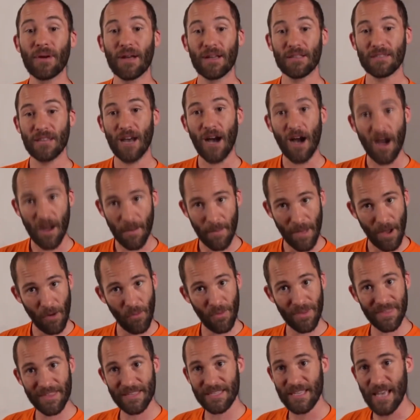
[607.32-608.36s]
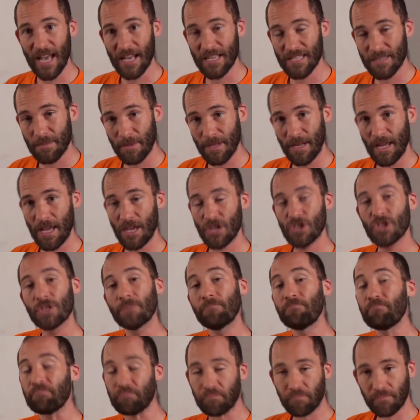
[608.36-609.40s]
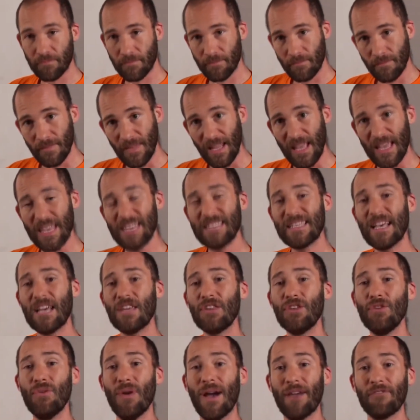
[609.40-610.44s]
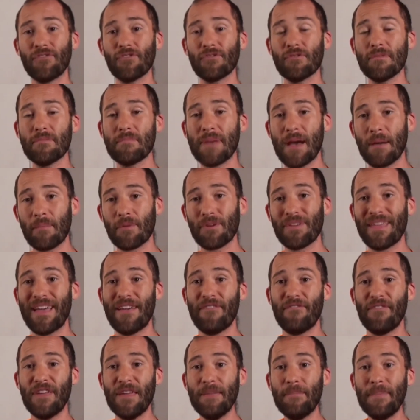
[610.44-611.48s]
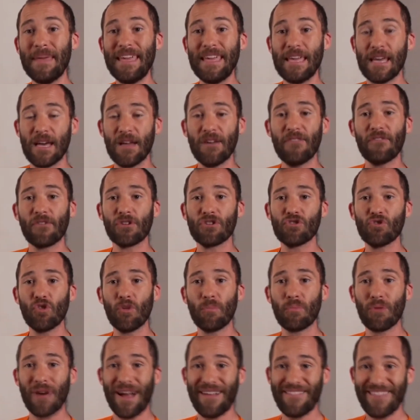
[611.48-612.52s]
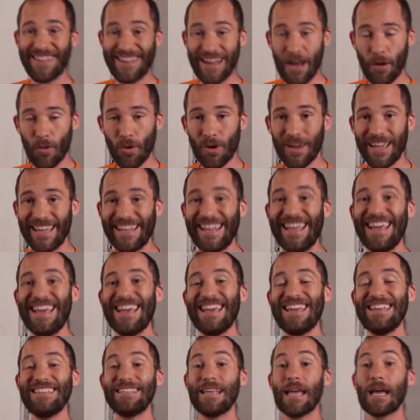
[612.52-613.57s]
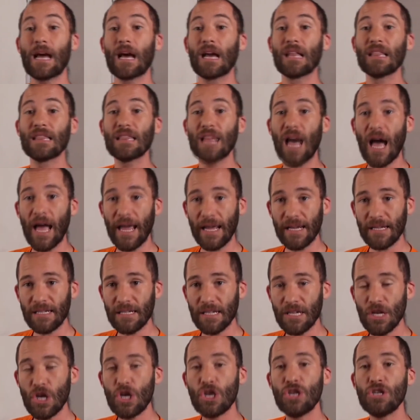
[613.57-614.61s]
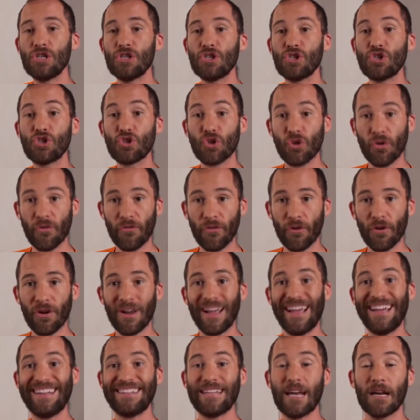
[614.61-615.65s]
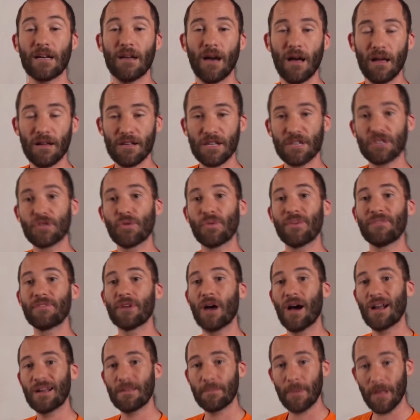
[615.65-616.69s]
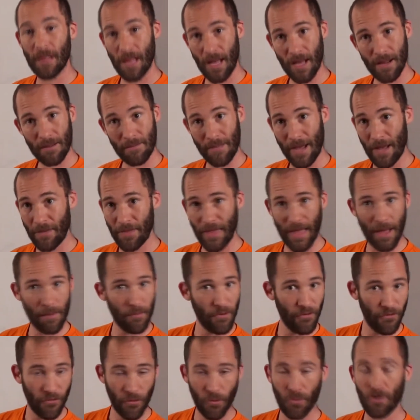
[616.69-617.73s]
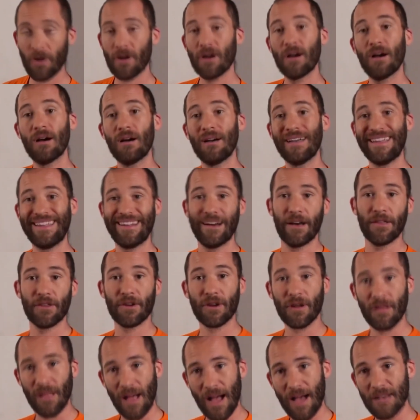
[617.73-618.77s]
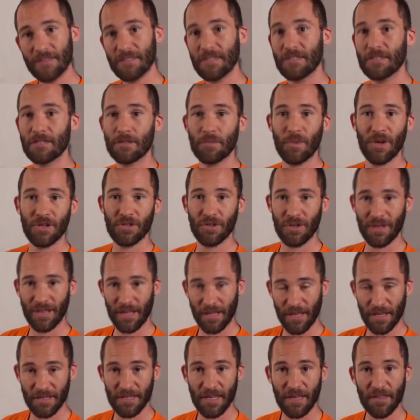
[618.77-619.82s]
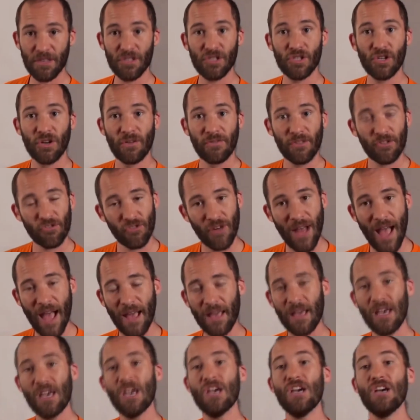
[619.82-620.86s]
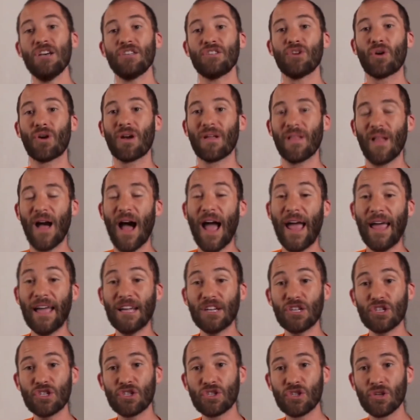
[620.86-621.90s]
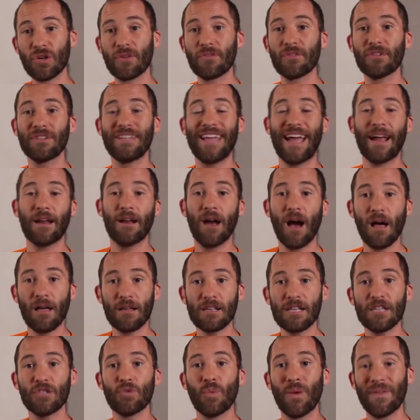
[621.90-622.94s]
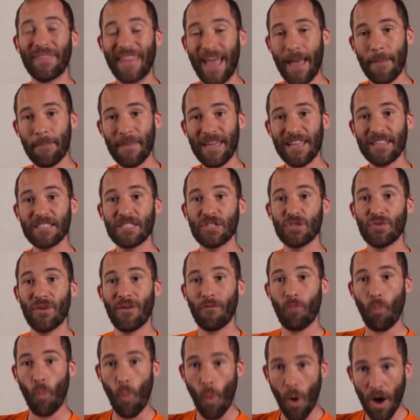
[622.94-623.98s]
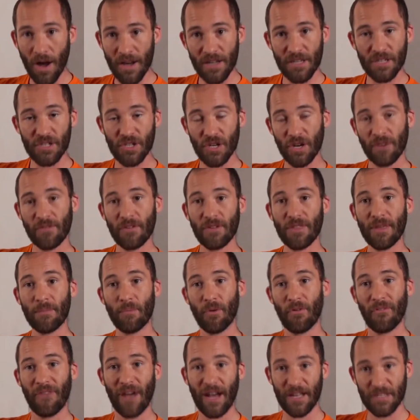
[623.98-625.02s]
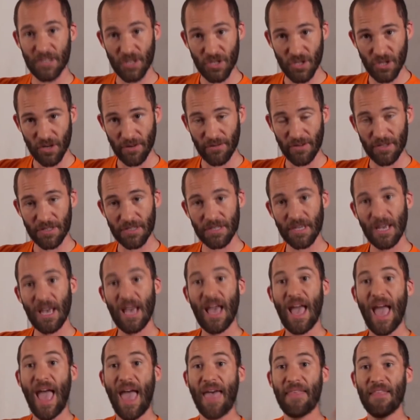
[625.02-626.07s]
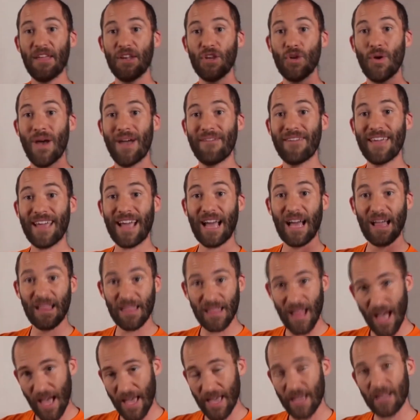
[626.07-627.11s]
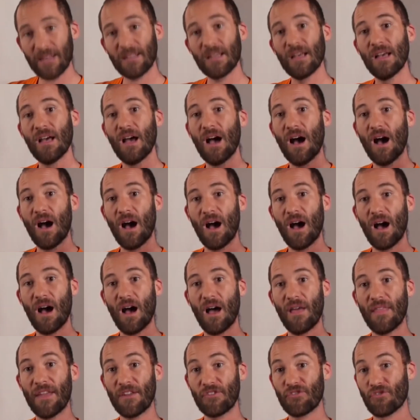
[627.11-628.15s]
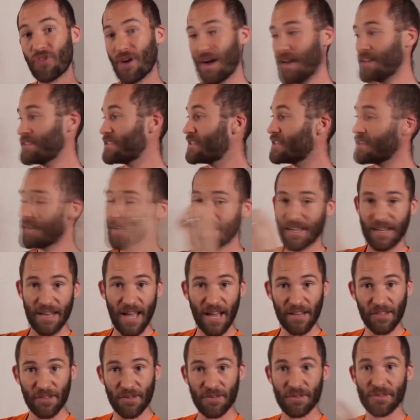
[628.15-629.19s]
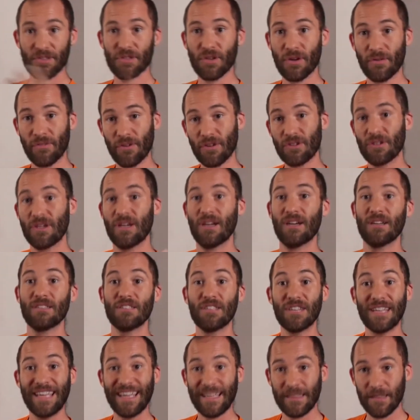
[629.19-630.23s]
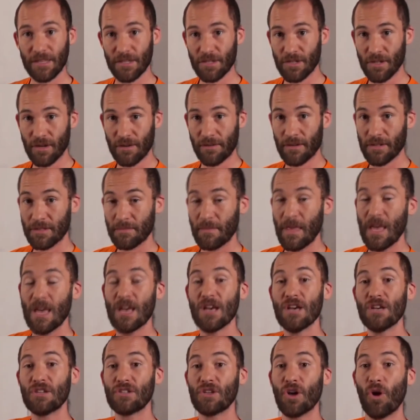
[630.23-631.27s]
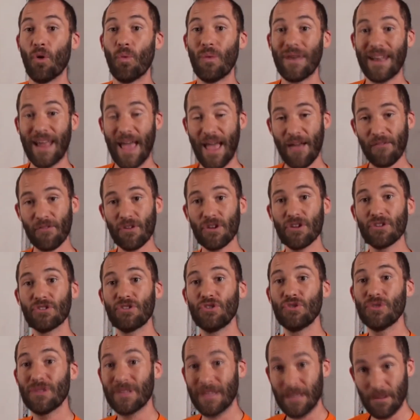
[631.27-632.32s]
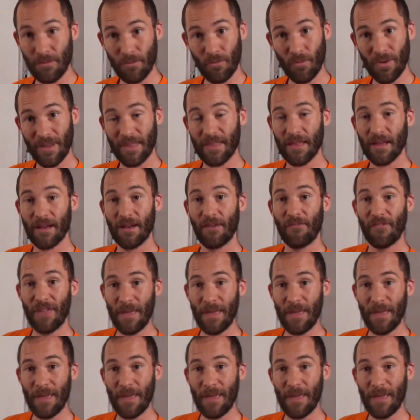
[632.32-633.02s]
we're going to talk about with this explanation is that you have to remember that VPN, virtual private networking, is a client-server technology. So we've talked a lot about that before in other classes, especially, like I say, the server track. So client-server technologies, what that means is you have one server that provides a service, and then you have a client that tries to connect to the server to get the service. So whenever you're dealing with a